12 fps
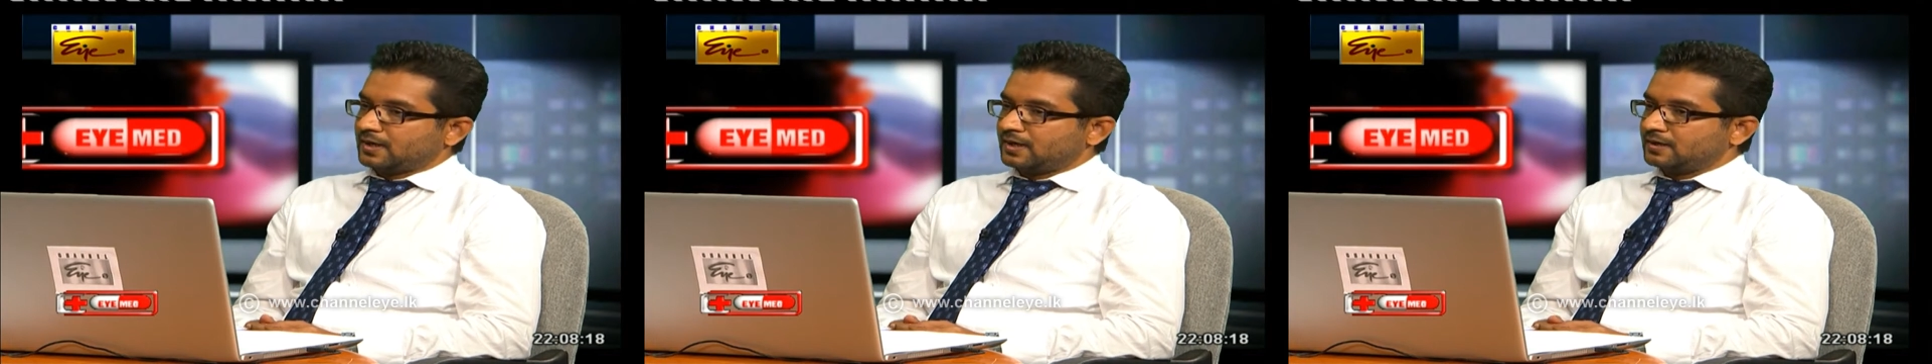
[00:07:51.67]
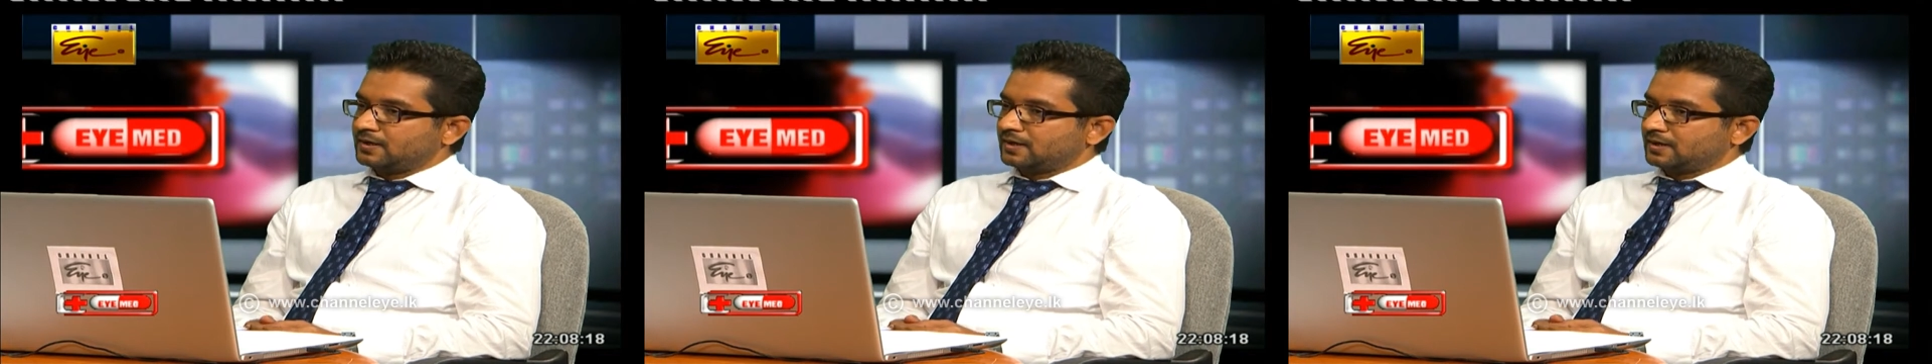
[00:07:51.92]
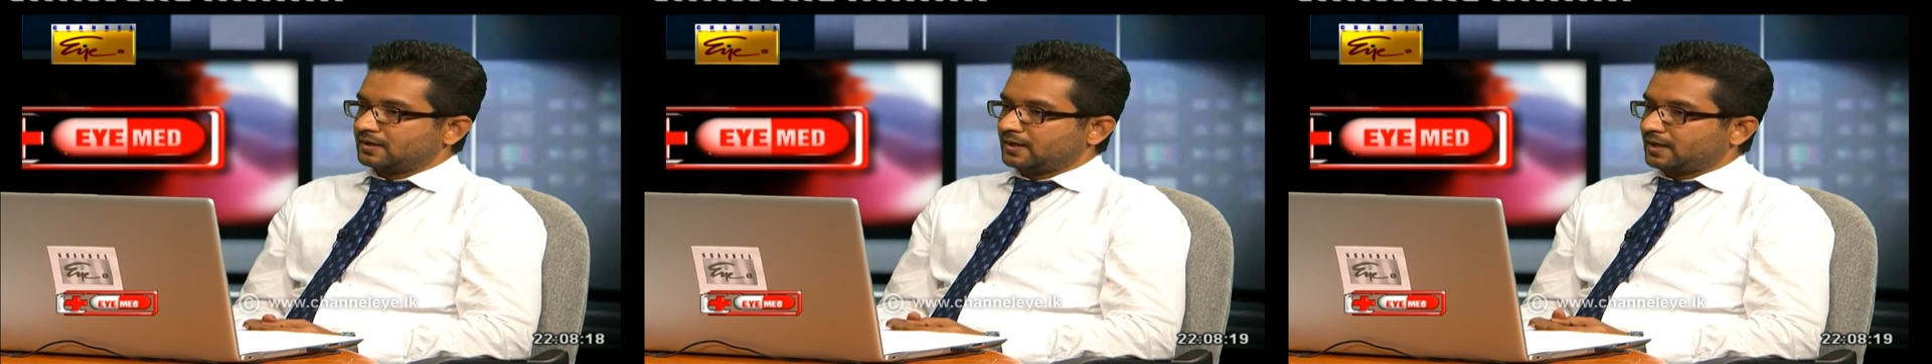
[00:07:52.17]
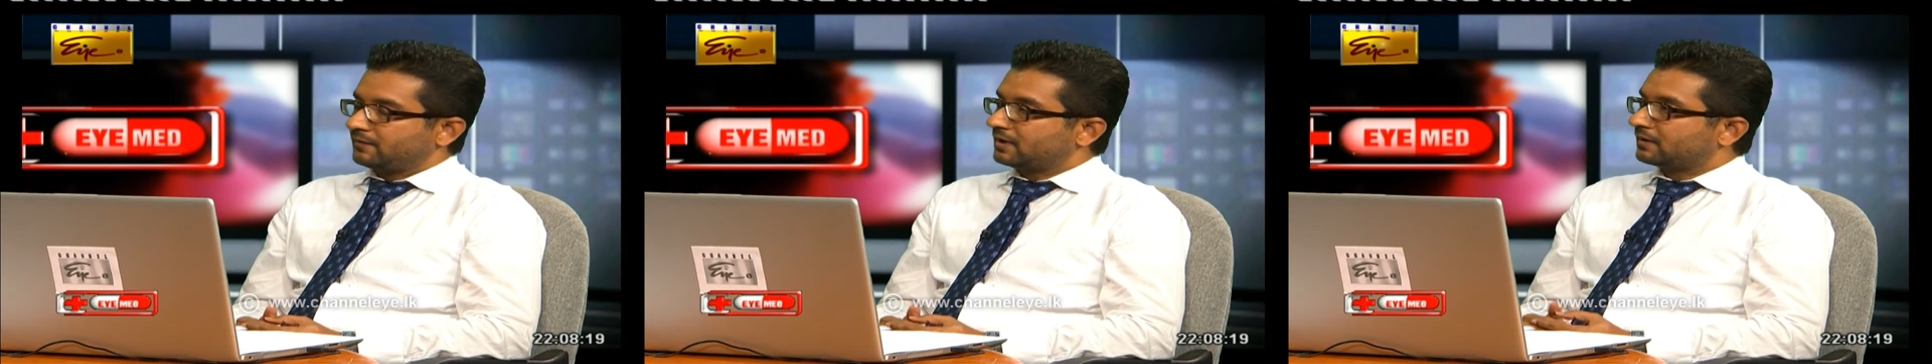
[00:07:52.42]
and
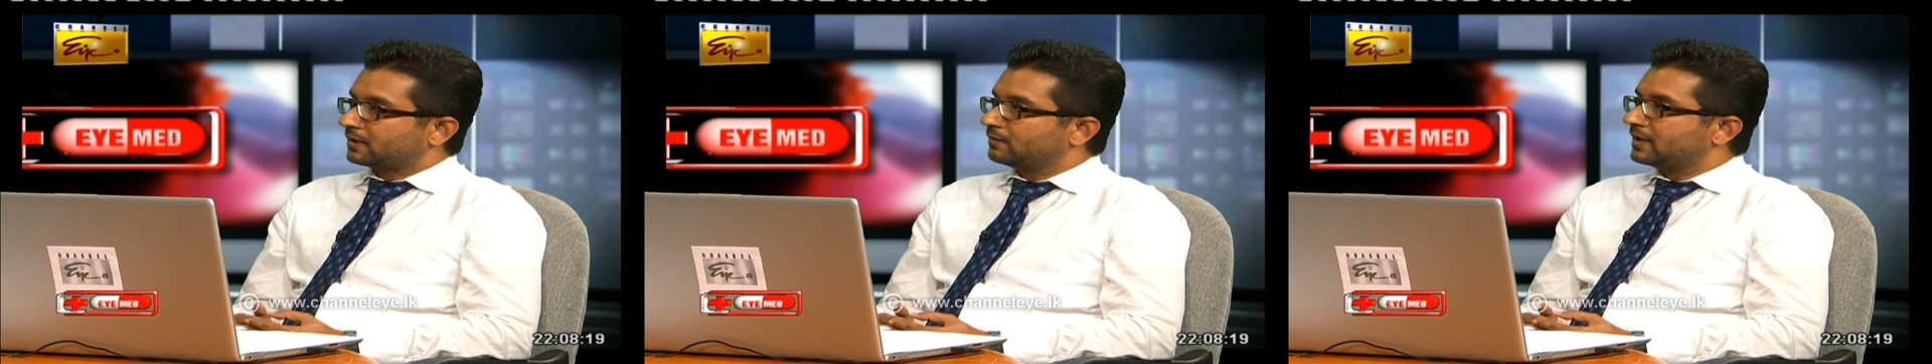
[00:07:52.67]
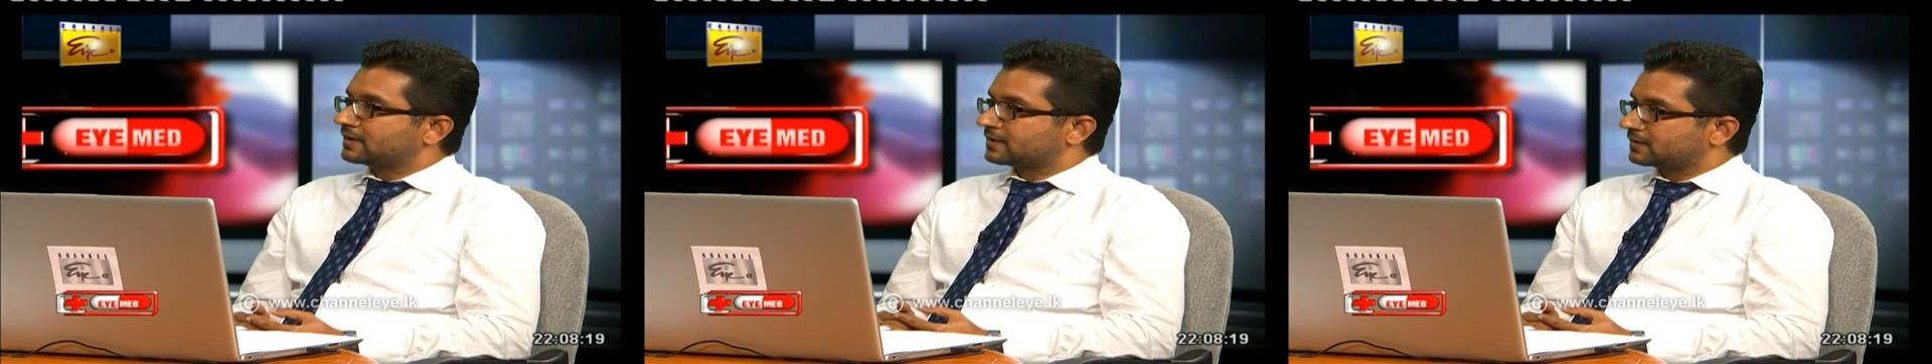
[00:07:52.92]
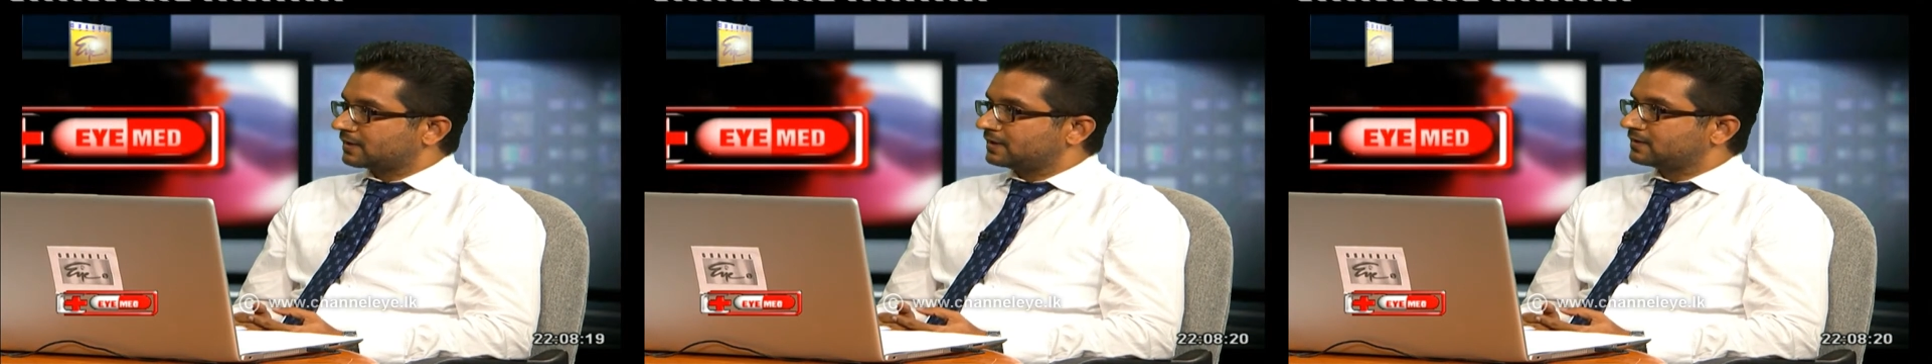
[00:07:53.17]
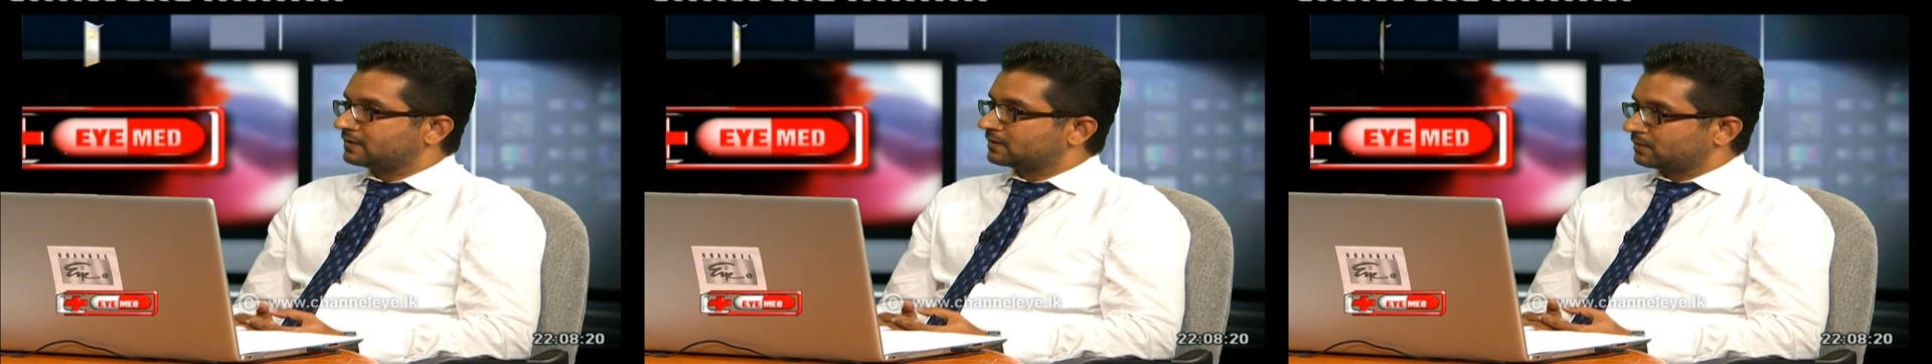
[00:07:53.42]
having regular
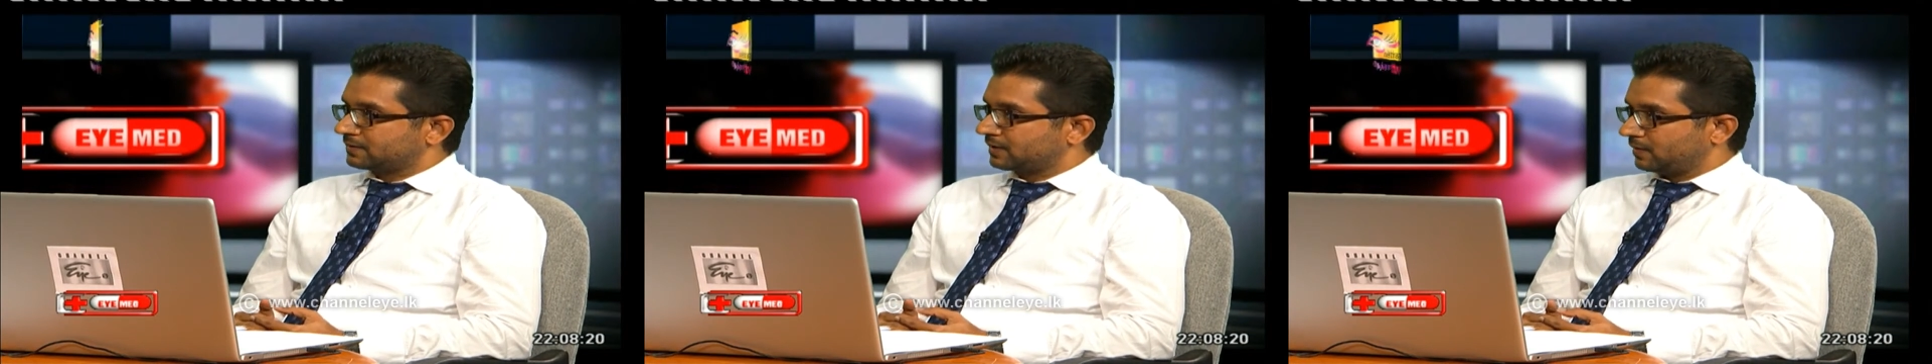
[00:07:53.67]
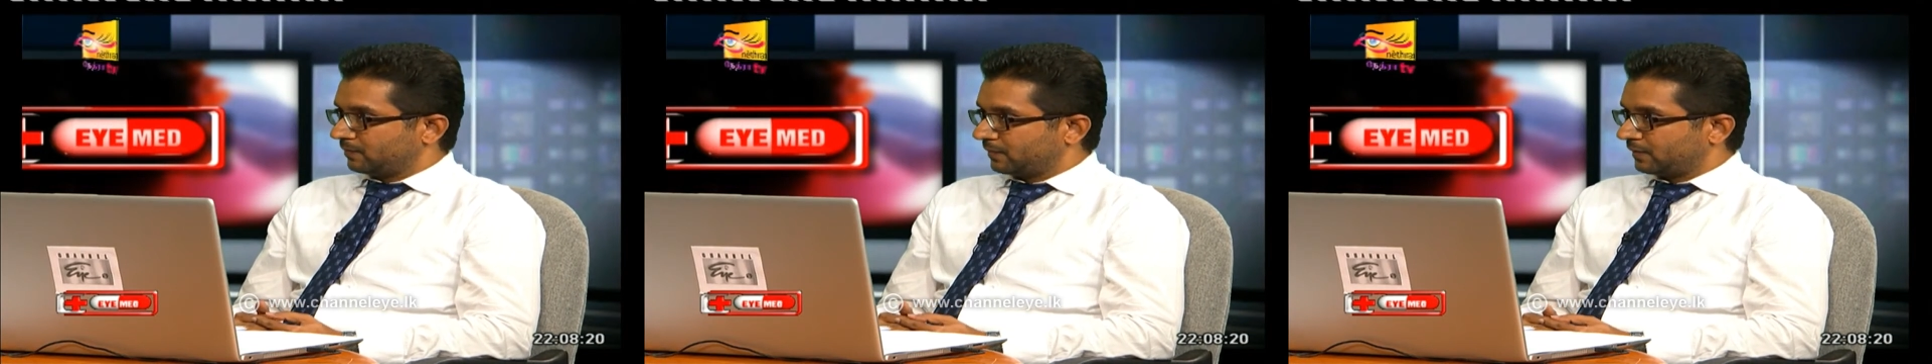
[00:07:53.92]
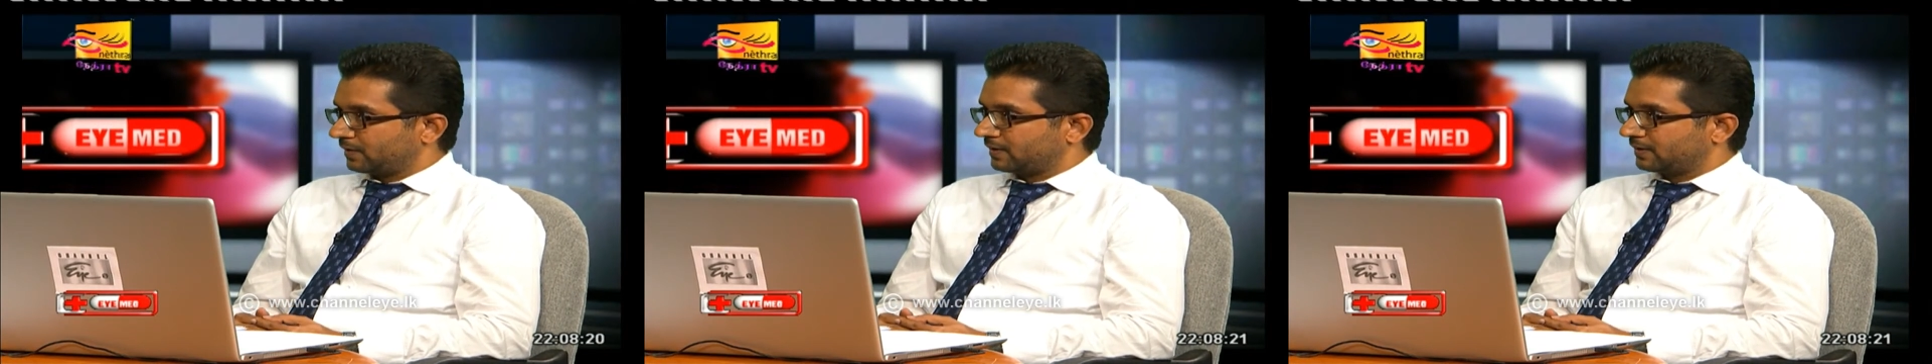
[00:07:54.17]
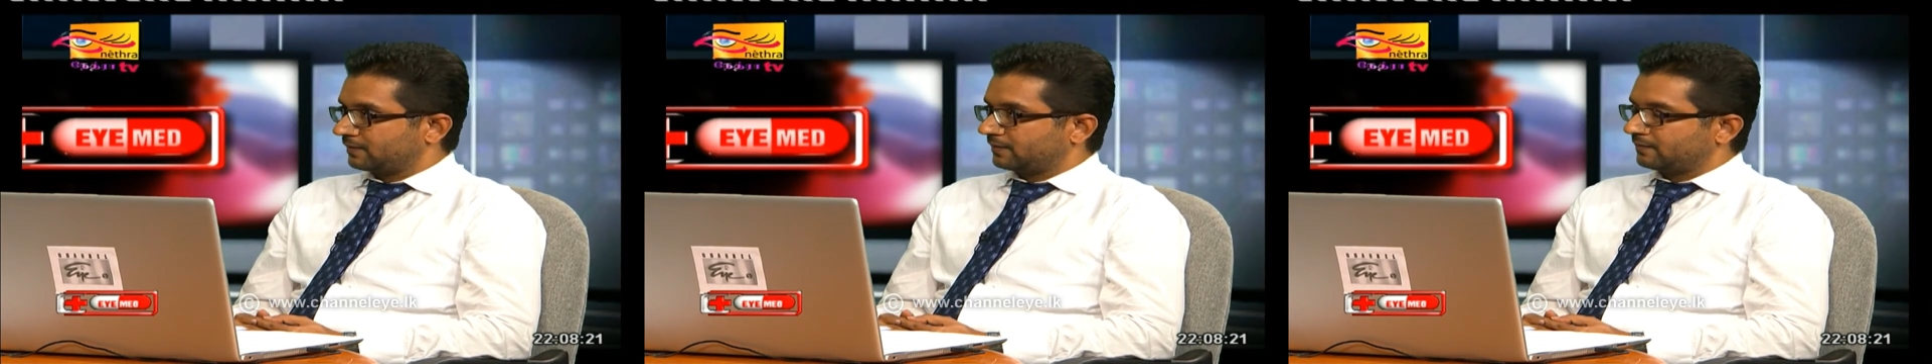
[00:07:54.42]
exercise is also
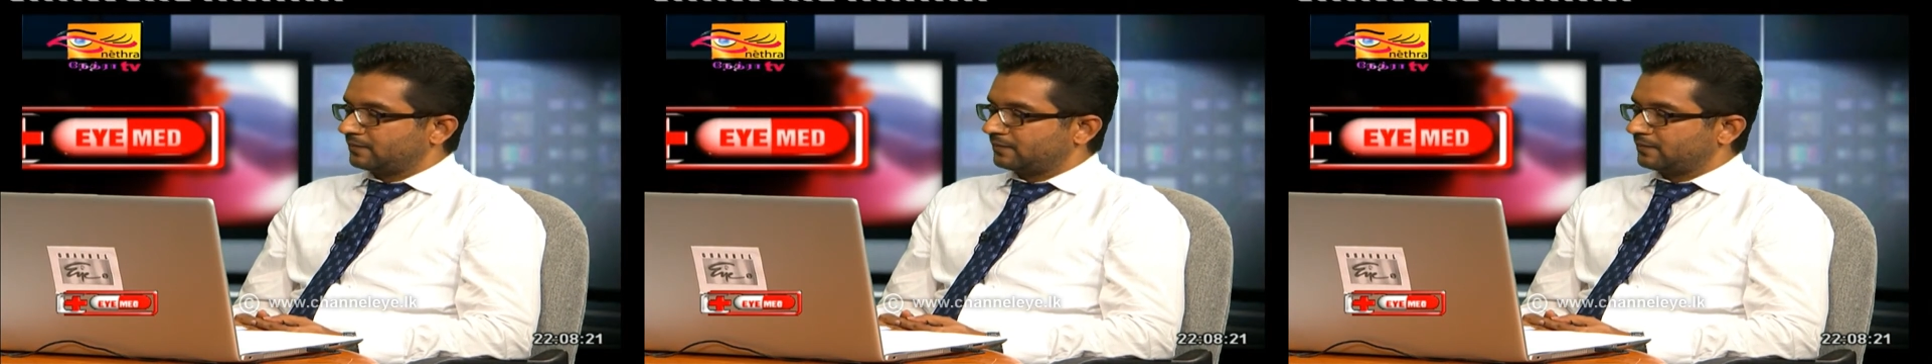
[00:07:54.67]
important.